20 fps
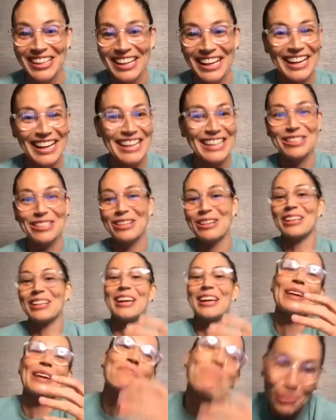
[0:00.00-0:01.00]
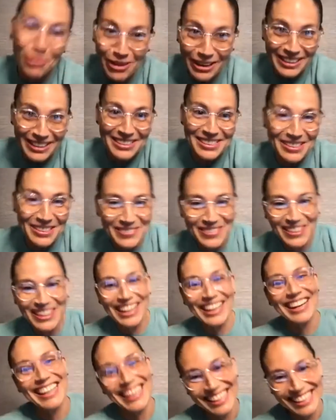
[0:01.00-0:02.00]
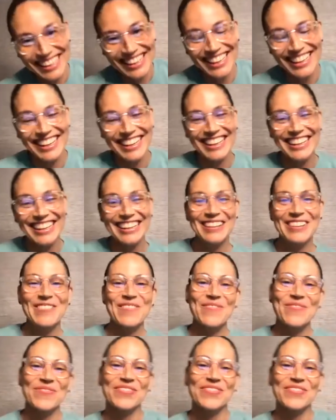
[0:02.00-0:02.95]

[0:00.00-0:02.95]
It feels like a Timberland. It's so heavy.